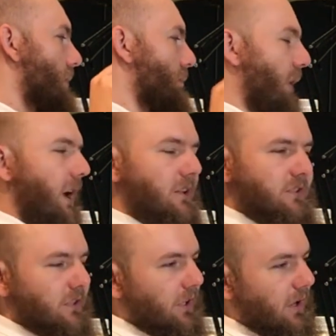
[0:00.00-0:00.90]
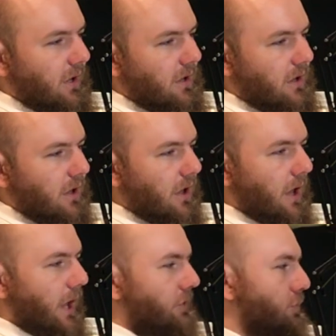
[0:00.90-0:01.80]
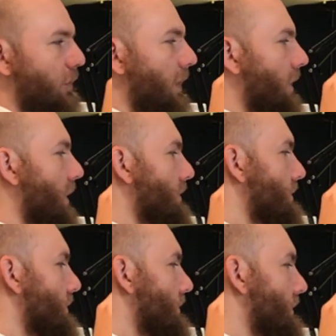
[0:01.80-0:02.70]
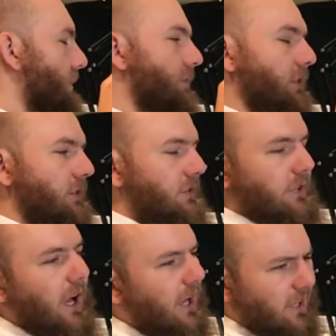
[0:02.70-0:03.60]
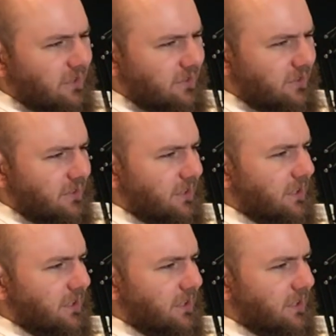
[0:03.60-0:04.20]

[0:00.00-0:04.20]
pricing as well as different styles.